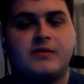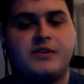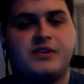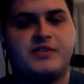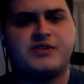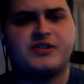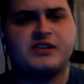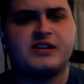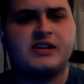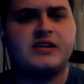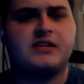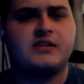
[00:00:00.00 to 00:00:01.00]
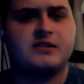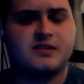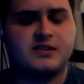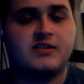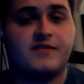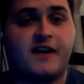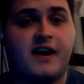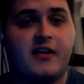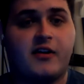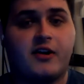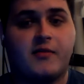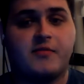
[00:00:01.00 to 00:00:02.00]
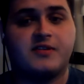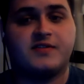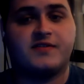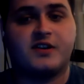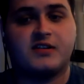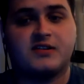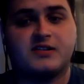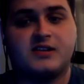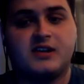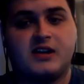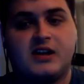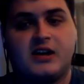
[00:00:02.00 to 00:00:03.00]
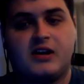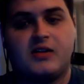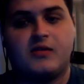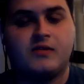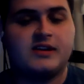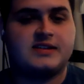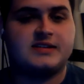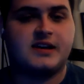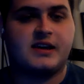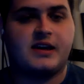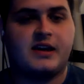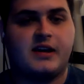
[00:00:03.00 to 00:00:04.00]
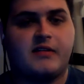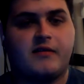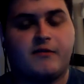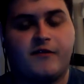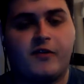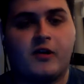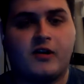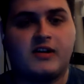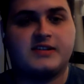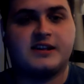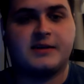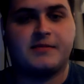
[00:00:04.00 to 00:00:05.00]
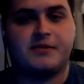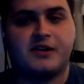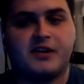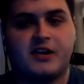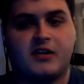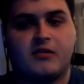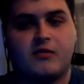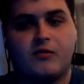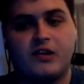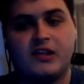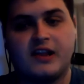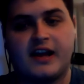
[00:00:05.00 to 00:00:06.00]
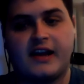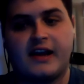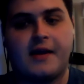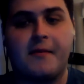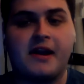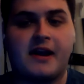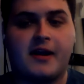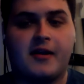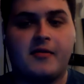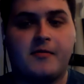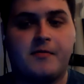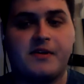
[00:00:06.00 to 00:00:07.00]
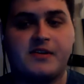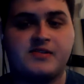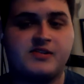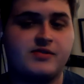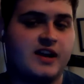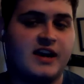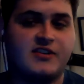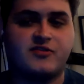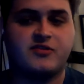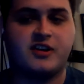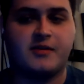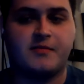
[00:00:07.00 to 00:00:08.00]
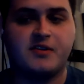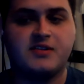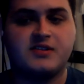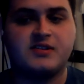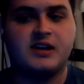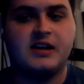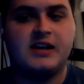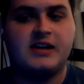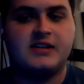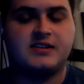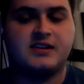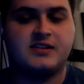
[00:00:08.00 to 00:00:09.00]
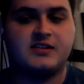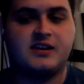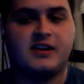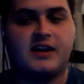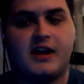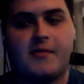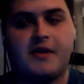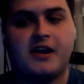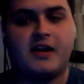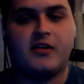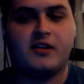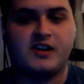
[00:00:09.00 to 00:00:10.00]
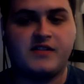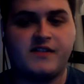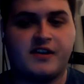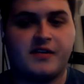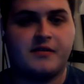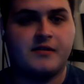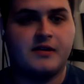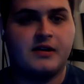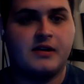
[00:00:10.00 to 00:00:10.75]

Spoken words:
We usually define our numbers first. Let's say, for our example here, we let m and n be two natural numbers such that m and n are even.